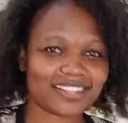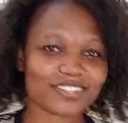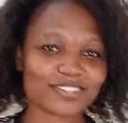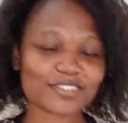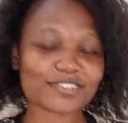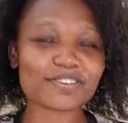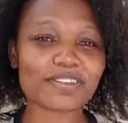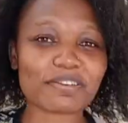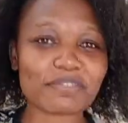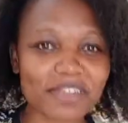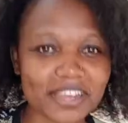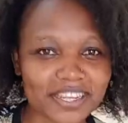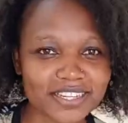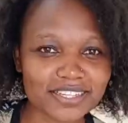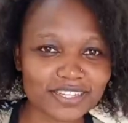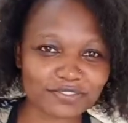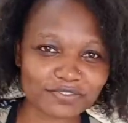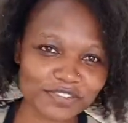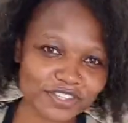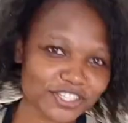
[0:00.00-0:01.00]
Saturday we are
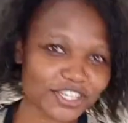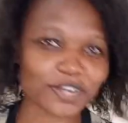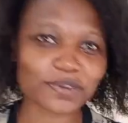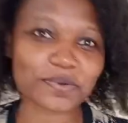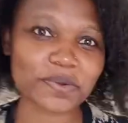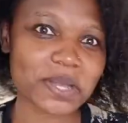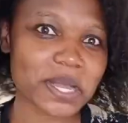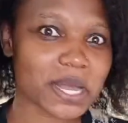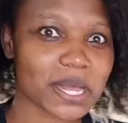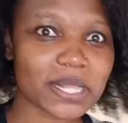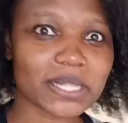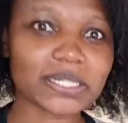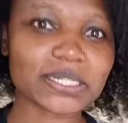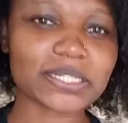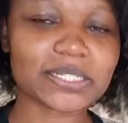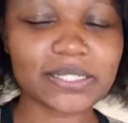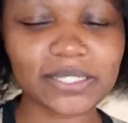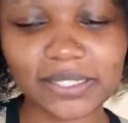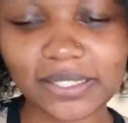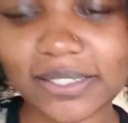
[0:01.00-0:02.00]
eating fish and
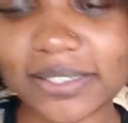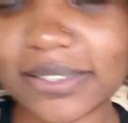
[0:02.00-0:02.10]
garlic.